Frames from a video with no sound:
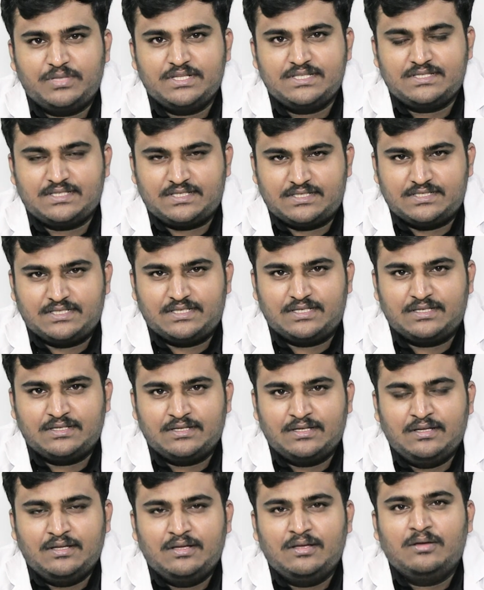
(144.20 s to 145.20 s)
open surgery,
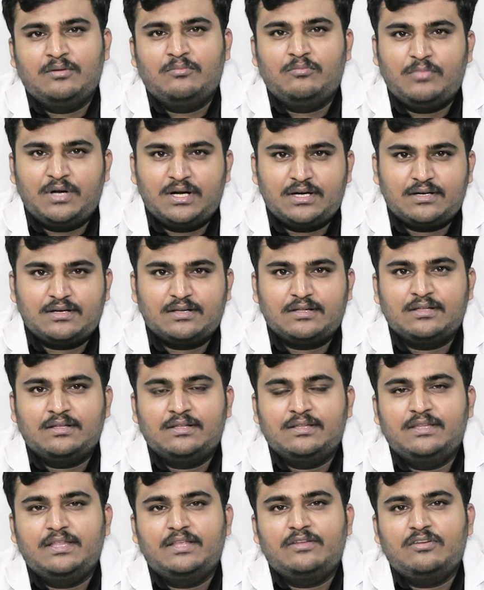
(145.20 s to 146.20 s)
but
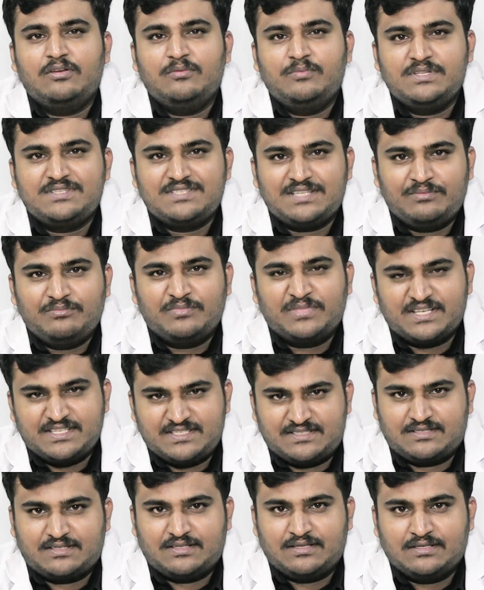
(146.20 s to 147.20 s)
there will be some
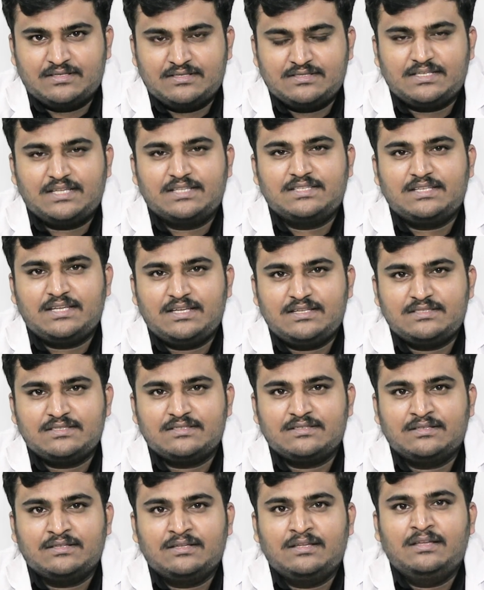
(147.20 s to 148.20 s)
risk, such
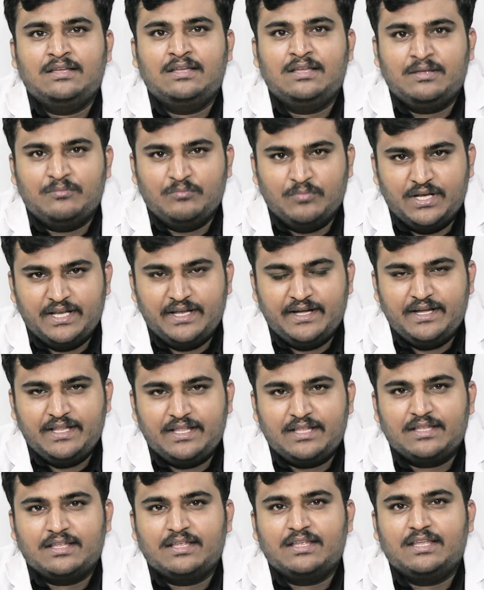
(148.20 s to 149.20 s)
as
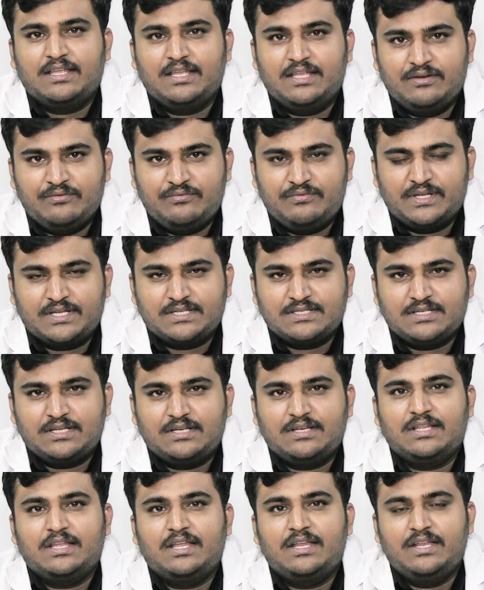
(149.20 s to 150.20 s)
bleeding,
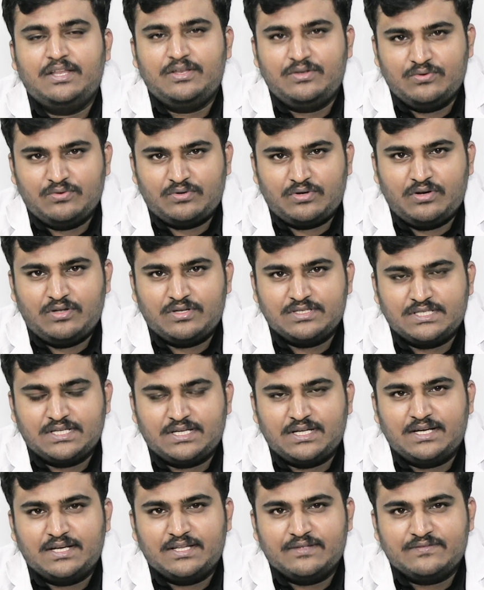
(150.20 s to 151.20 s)
infection, any
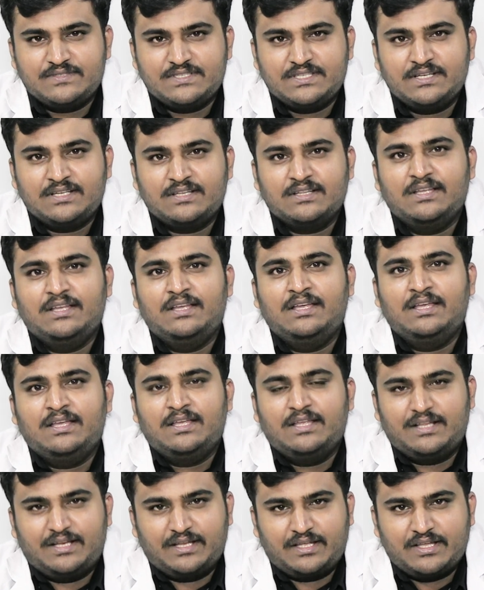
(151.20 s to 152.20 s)
neurological deficit,
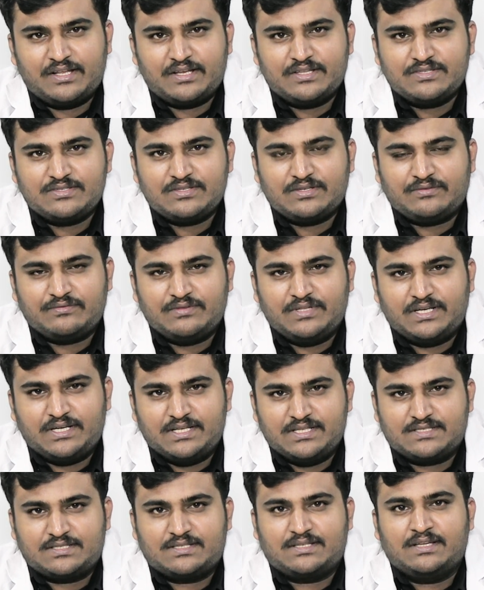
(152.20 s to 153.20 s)
recurrence of the
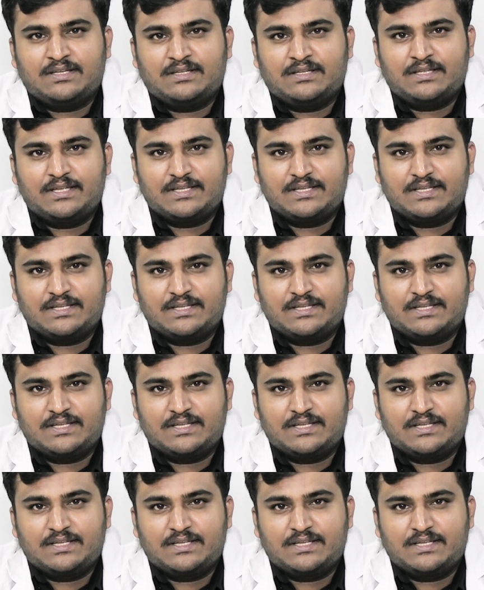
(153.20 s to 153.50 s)
disc,